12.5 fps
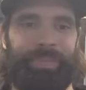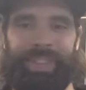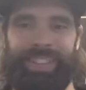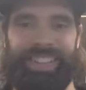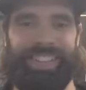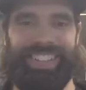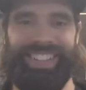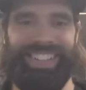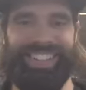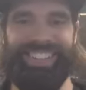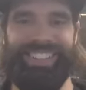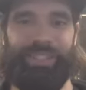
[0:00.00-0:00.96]
It
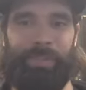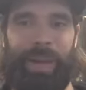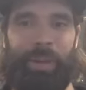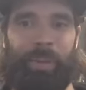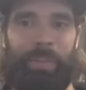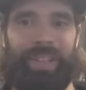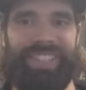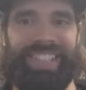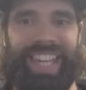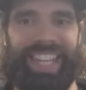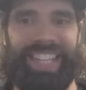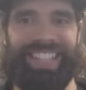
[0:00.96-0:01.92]
just takes the
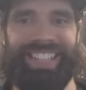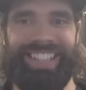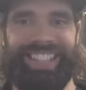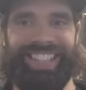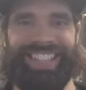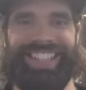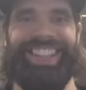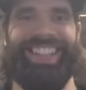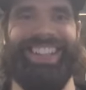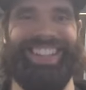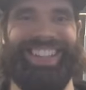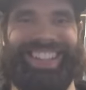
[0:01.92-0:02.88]
impact out of everything.
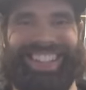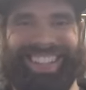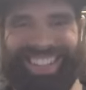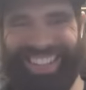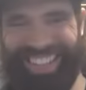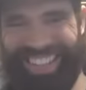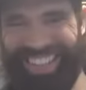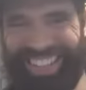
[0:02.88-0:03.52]
So